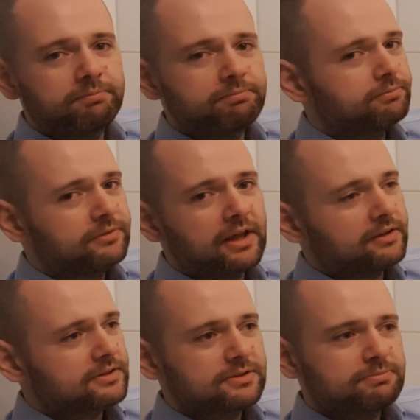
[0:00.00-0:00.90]

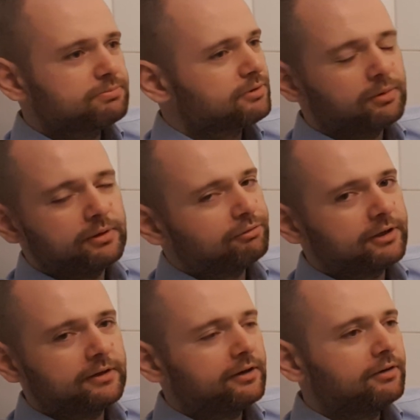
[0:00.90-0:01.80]
that's probably
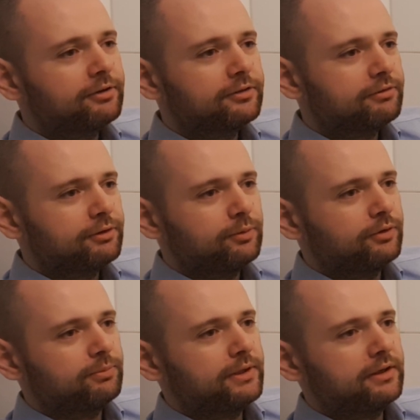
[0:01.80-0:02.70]
fairly obvious. If you
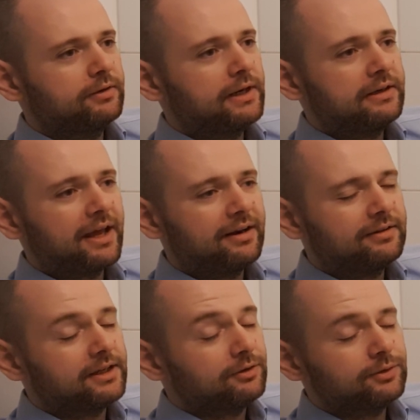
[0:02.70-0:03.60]
want to be a great
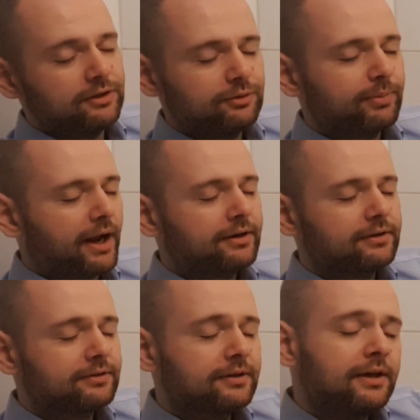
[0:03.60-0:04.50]
anything, you need to
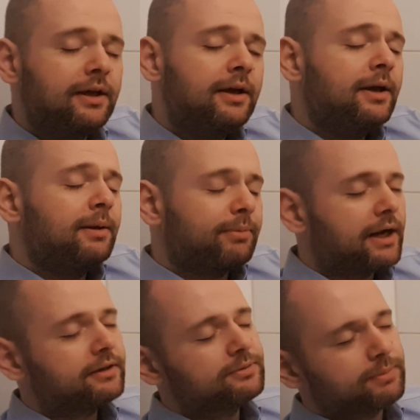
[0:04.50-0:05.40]
practice.
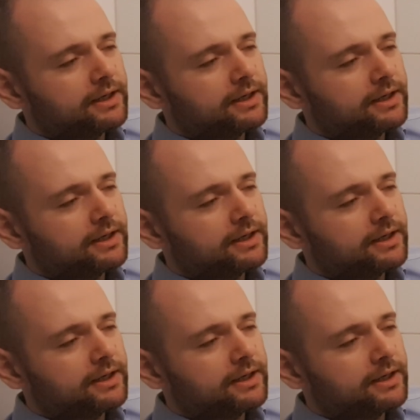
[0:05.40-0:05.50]
Practice.